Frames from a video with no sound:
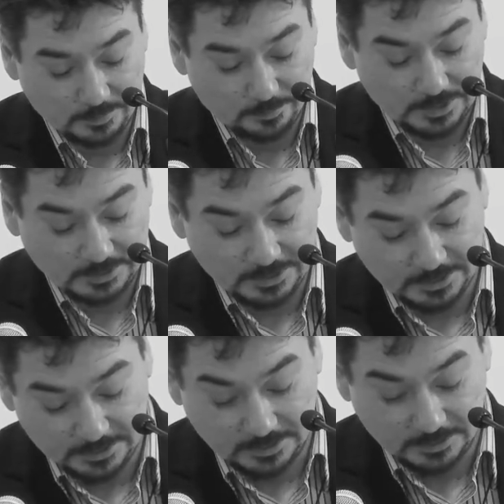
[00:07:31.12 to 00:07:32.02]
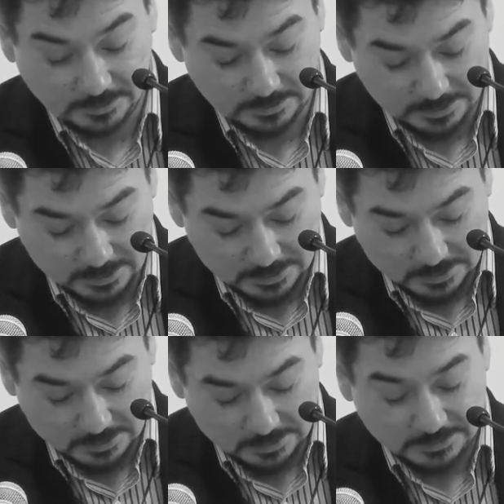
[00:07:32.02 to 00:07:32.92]
placing it in
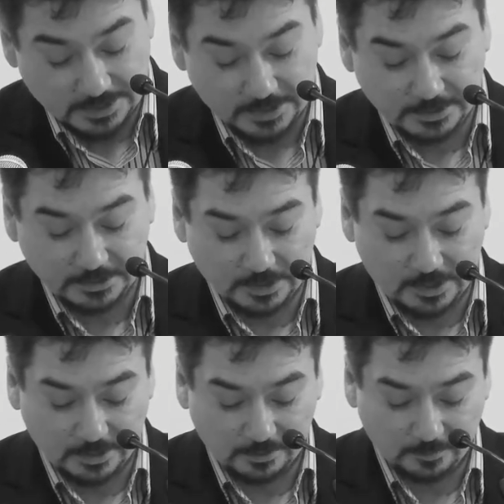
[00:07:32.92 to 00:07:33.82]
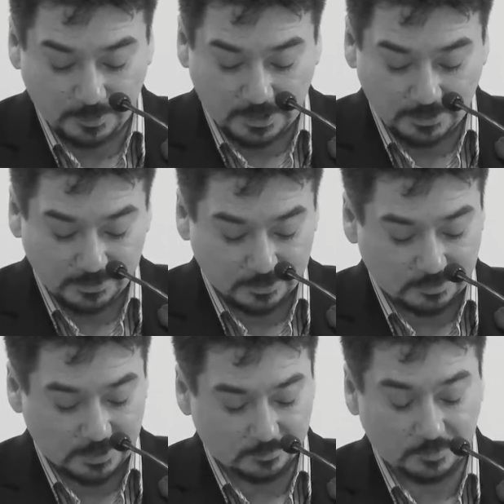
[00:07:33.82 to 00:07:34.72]
second in line behind the
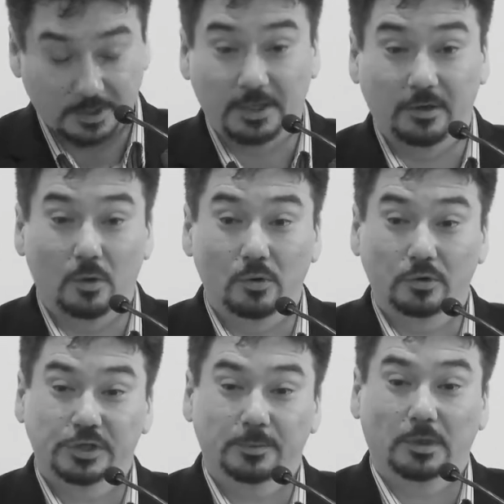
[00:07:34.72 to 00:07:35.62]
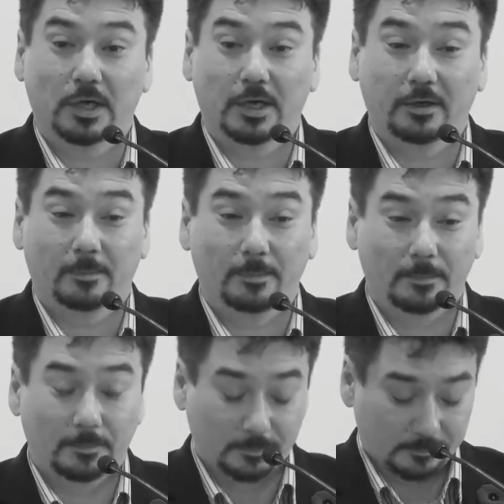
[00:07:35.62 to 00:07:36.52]
Crown in ownership lineup.
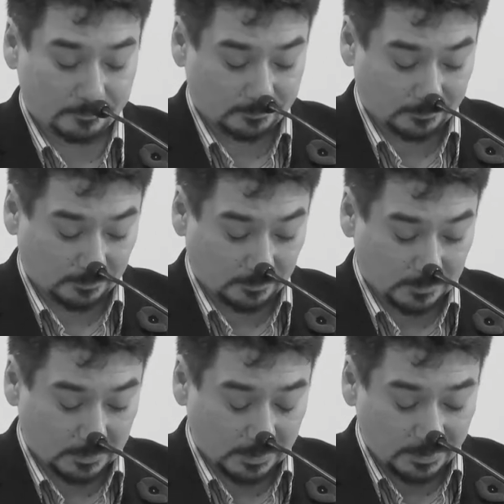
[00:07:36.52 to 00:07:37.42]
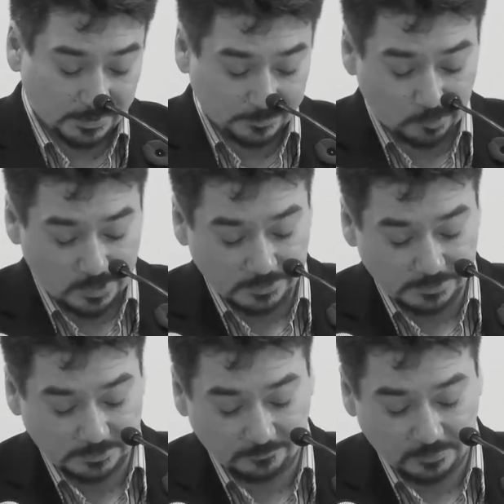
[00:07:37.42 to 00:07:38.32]
In this
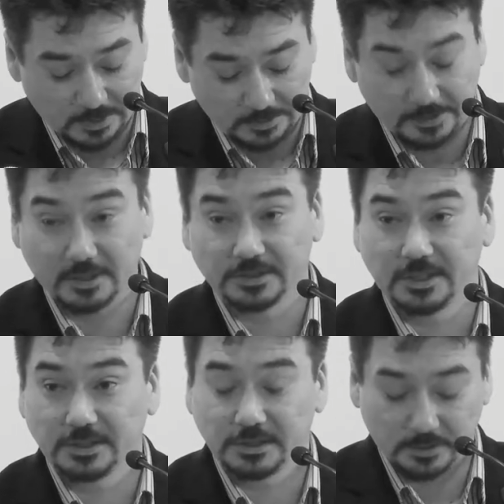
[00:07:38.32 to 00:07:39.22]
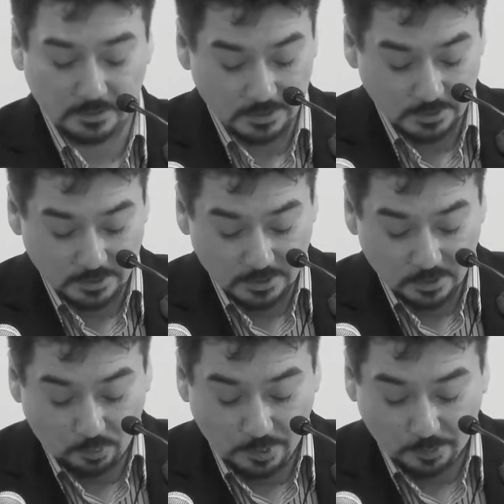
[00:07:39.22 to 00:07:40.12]
process of colonization,
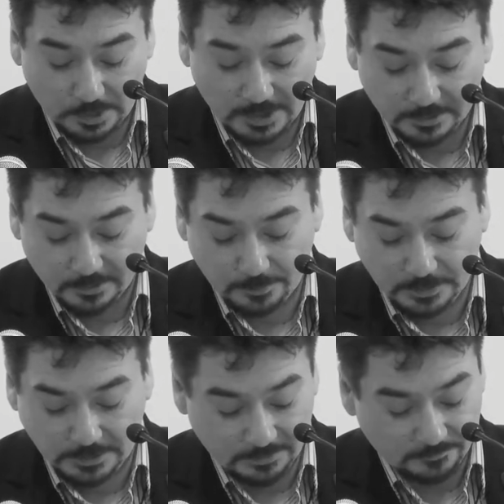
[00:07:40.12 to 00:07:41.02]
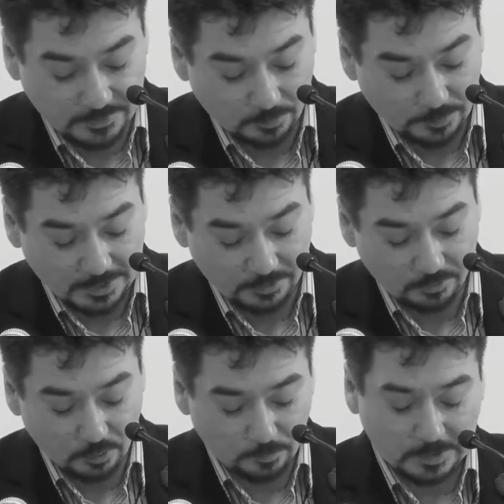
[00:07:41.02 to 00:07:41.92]
we were led to believe that we had
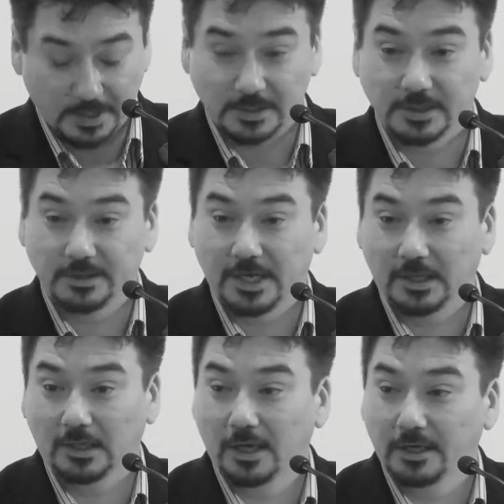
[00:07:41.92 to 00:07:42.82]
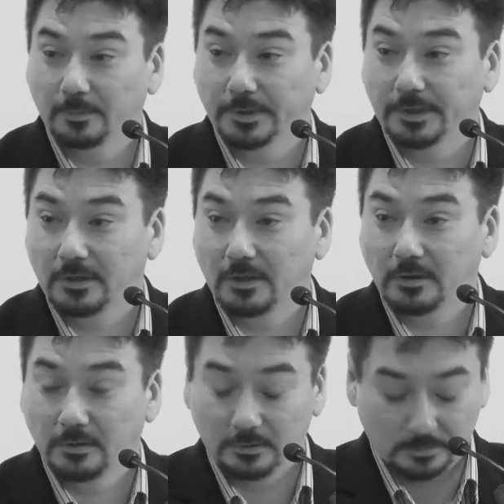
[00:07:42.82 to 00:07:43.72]
no place in that lineup at all.